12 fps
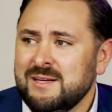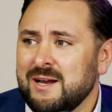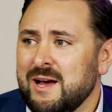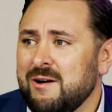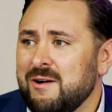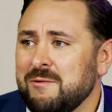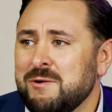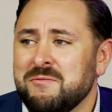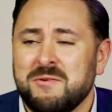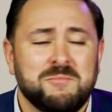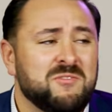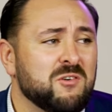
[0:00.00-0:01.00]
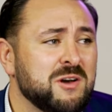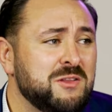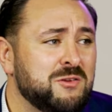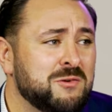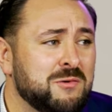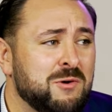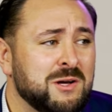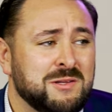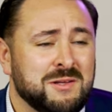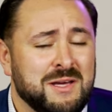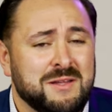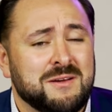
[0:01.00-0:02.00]
You know, I went from forty-two and one
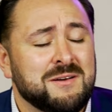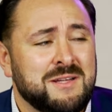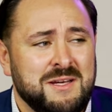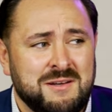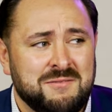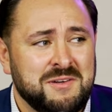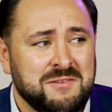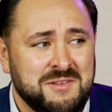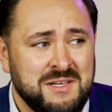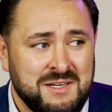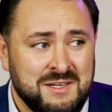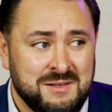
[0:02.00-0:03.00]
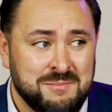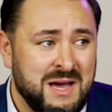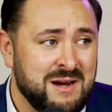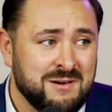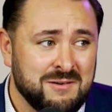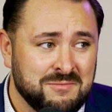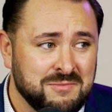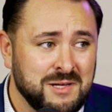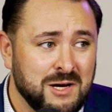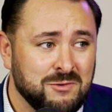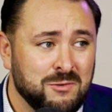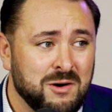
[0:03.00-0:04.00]
to like thirteen and fifteen in a matter of, you
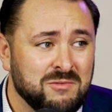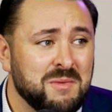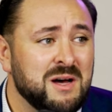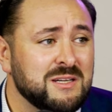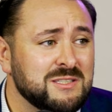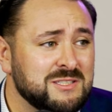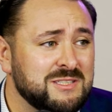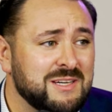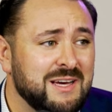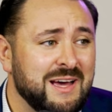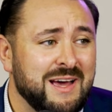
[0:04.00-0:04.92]
know, twelve months. Yeah.